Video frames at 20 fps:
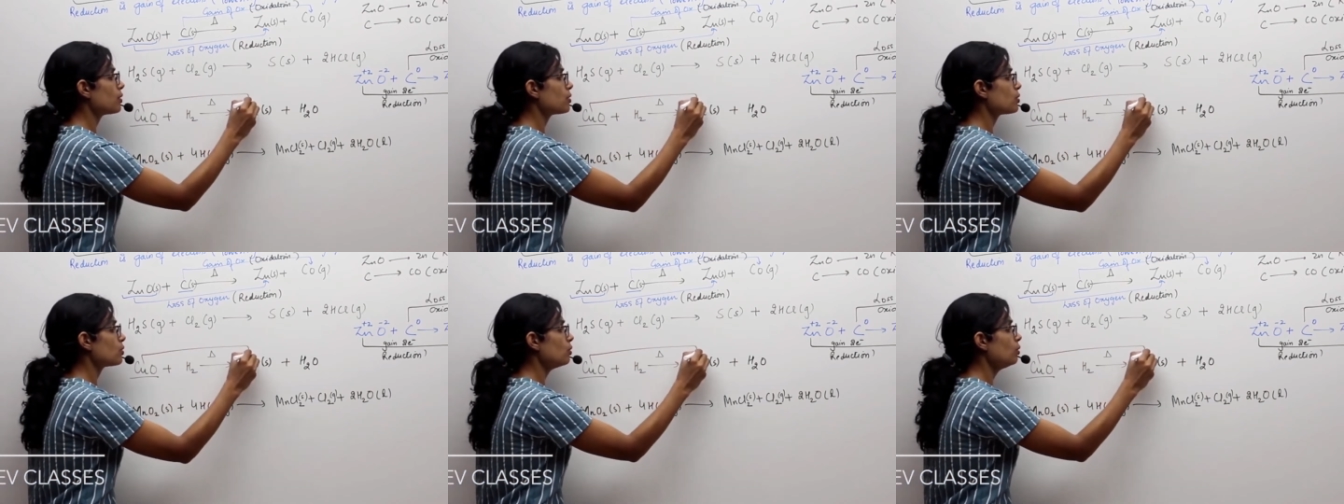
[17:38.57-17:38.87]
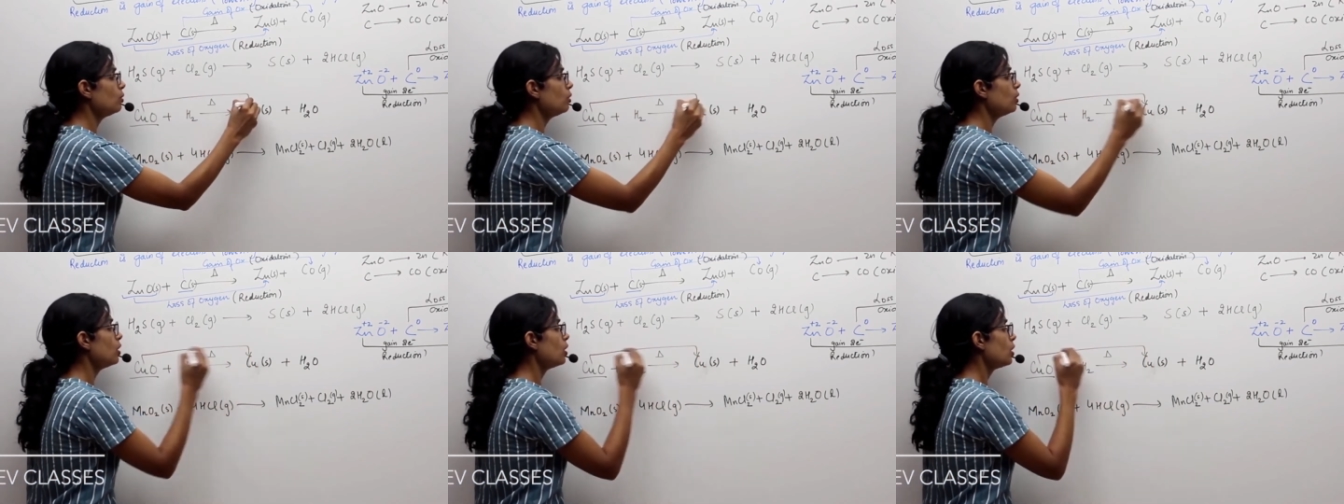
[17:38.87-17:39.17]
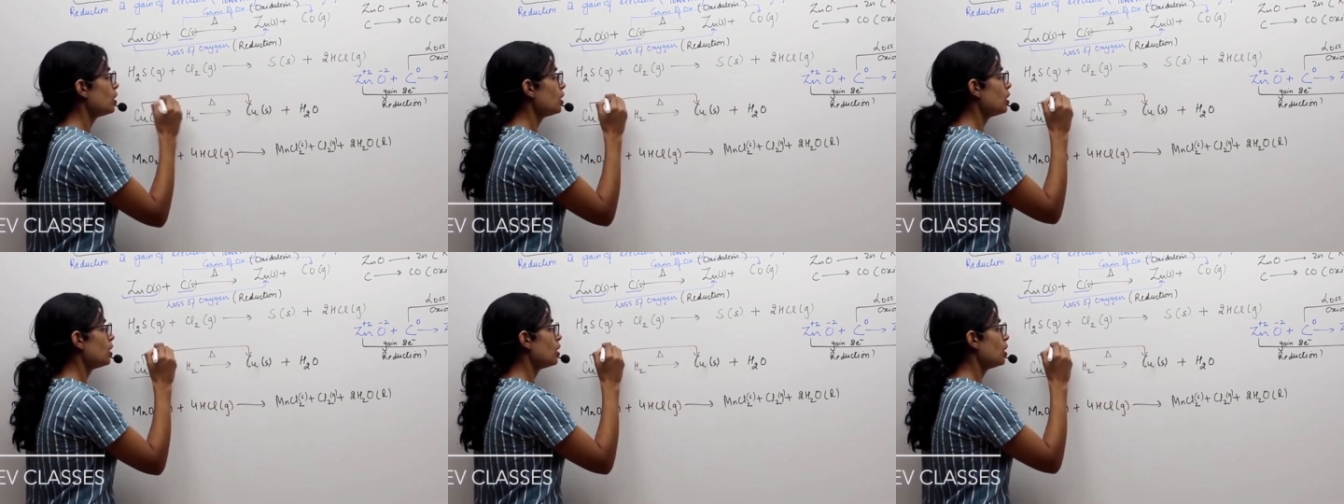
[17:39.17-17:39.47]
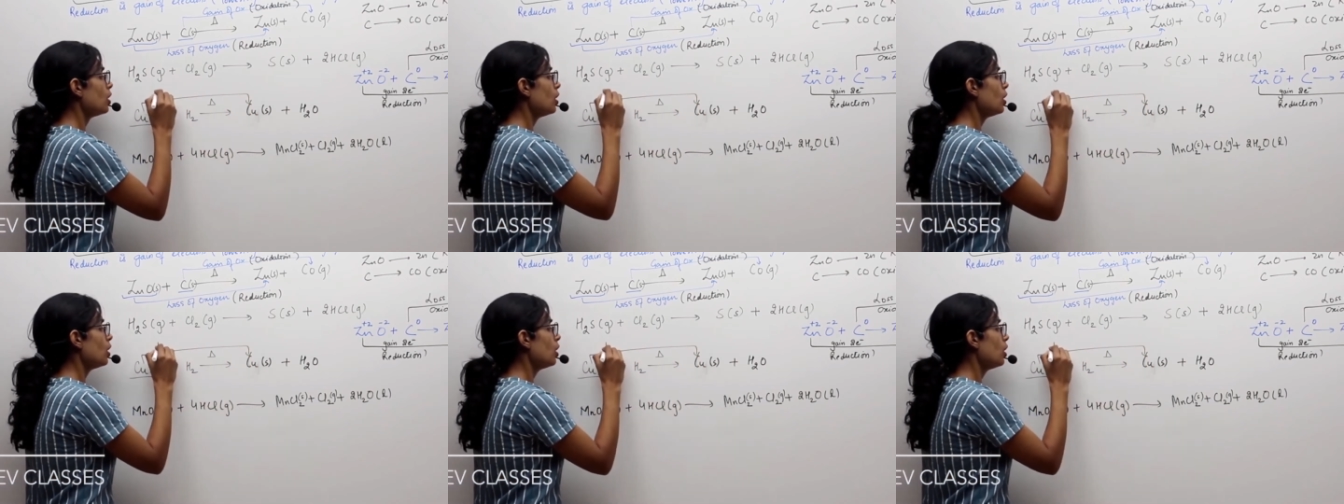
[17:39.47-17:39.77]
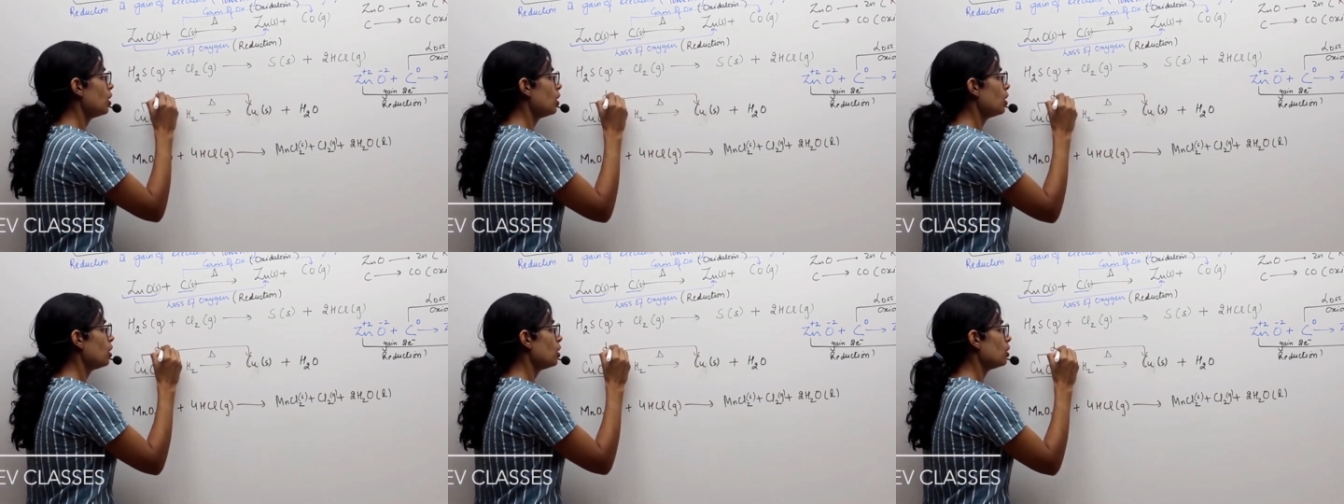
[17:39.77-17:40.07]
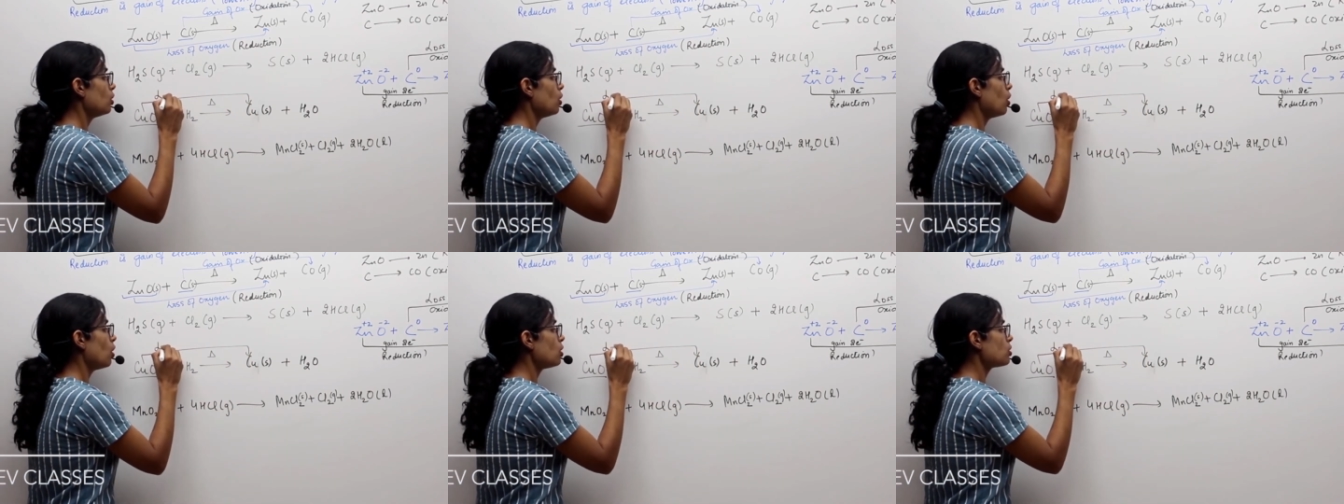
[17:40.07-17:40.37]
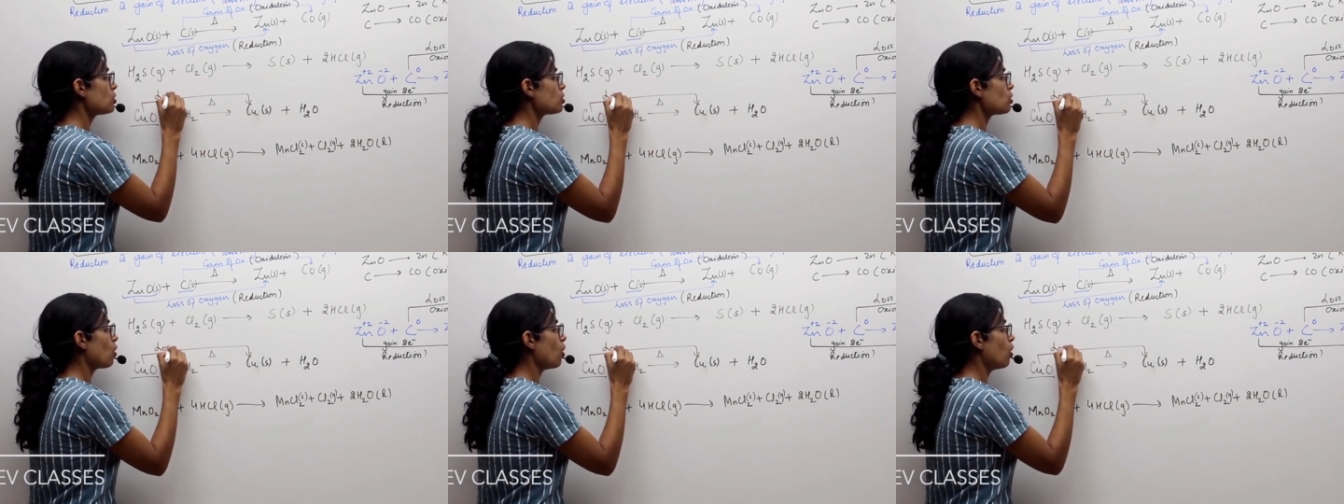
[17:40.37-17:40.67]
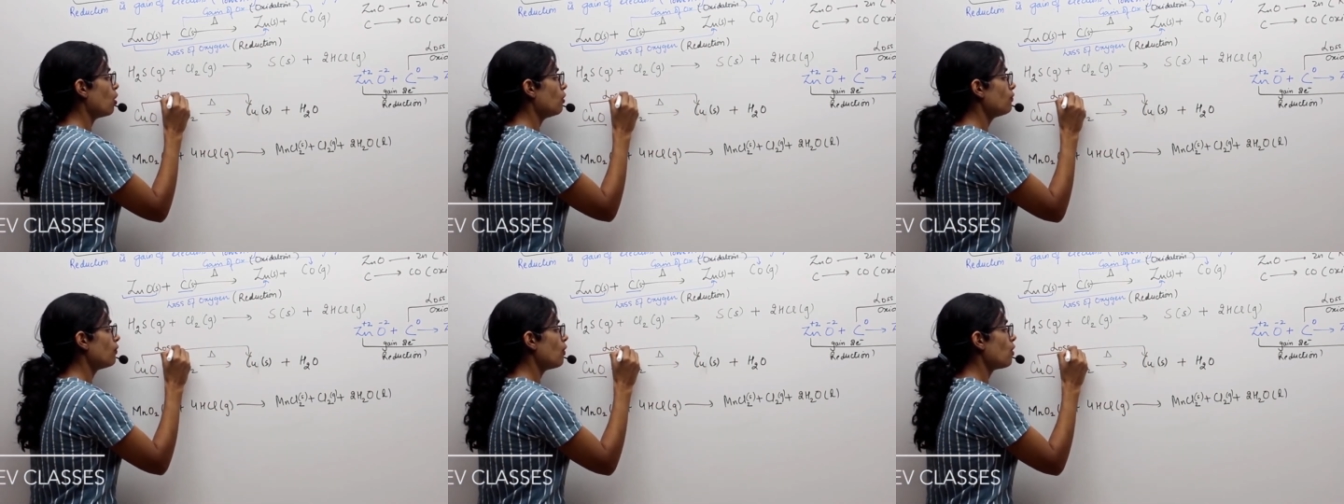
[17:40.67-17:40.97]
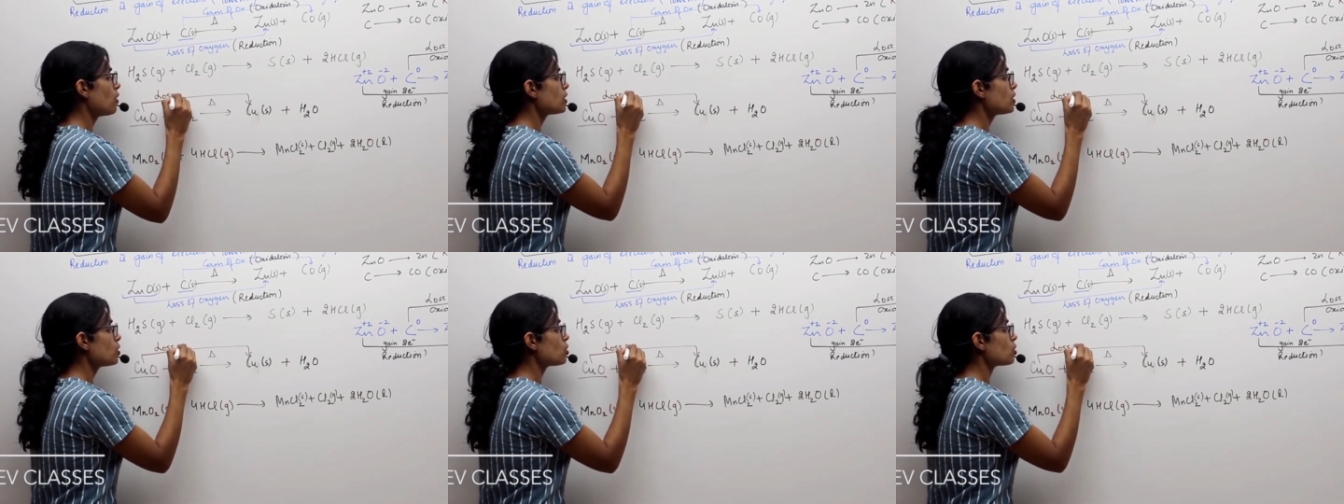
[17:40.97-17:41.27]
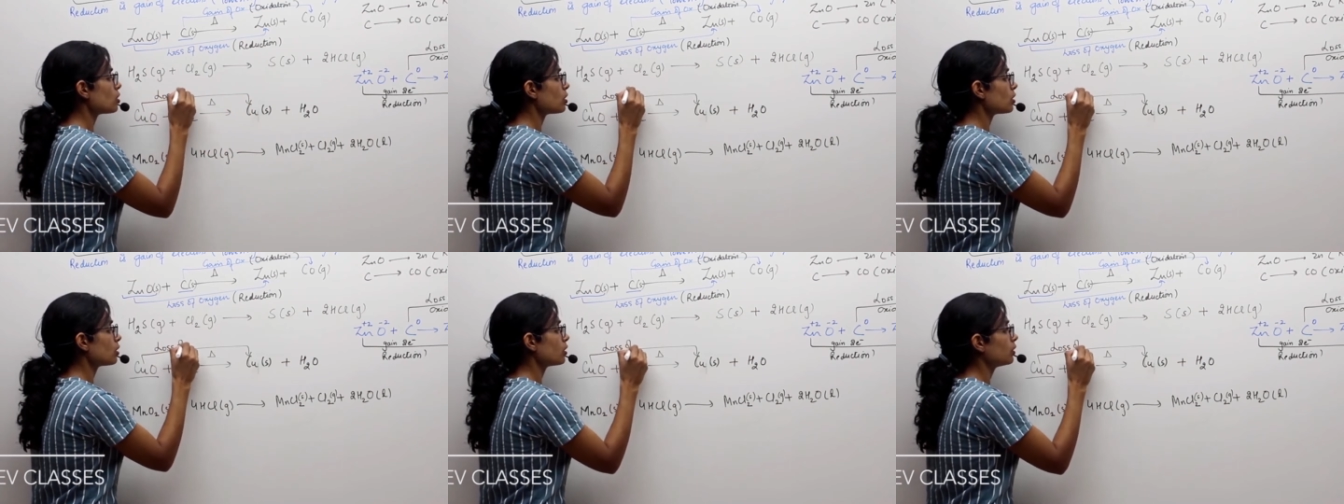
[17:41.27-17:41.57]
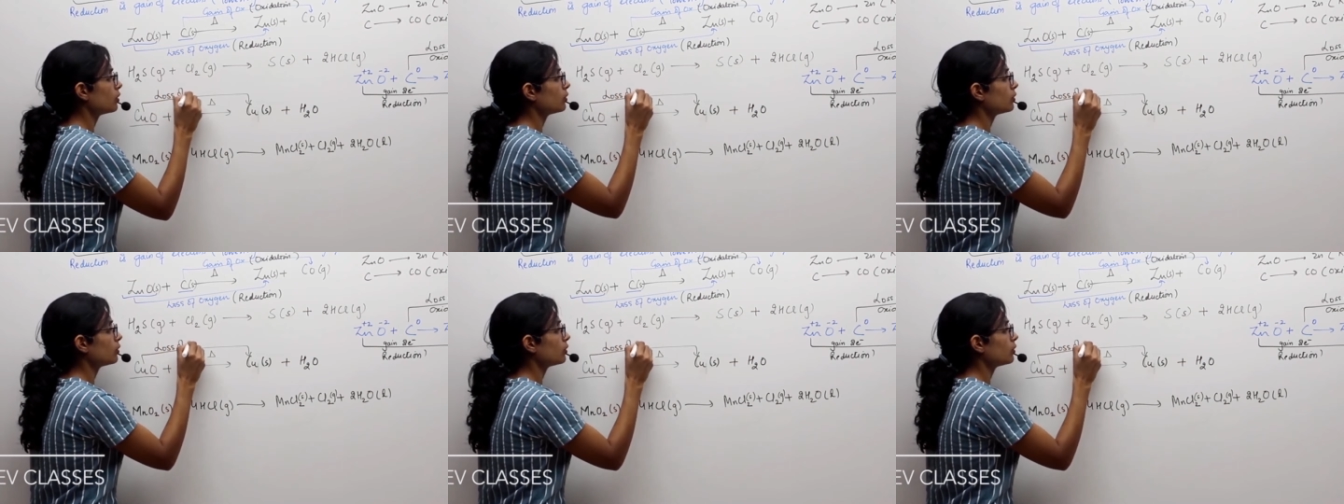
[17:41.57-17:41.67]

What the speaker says: So loss of oxygen.